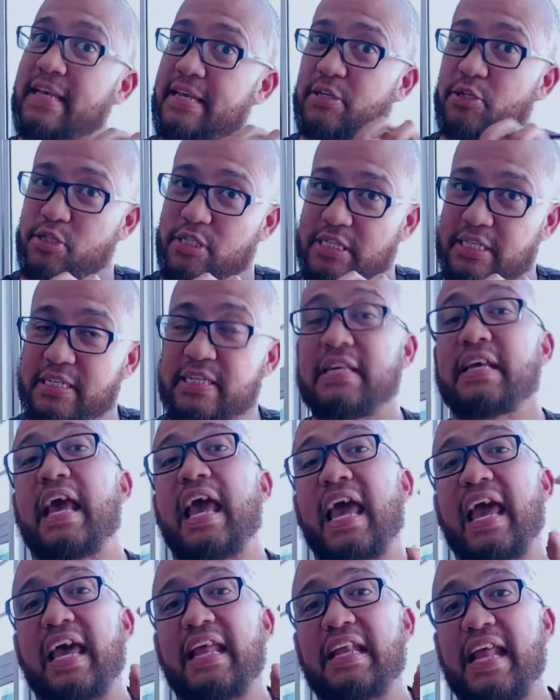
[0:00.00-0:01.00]

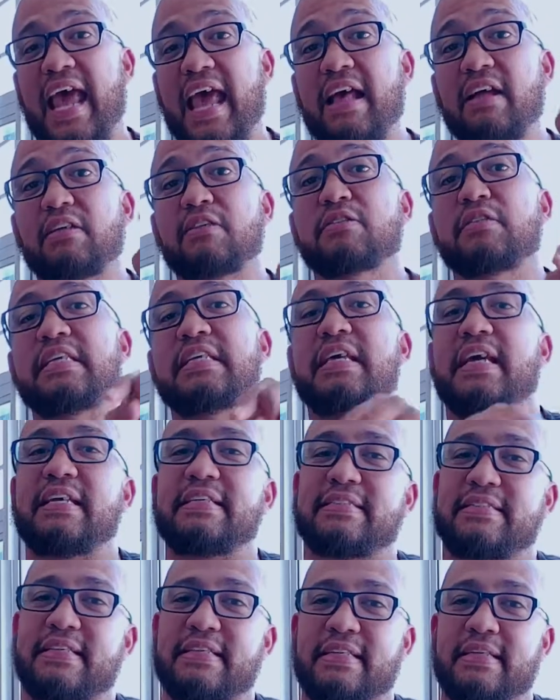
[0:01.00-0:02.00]
HD and
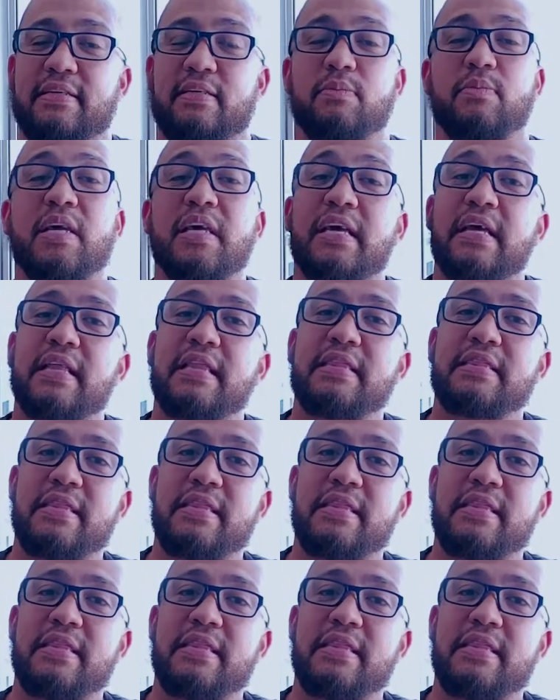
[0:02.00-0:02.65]
LDAC.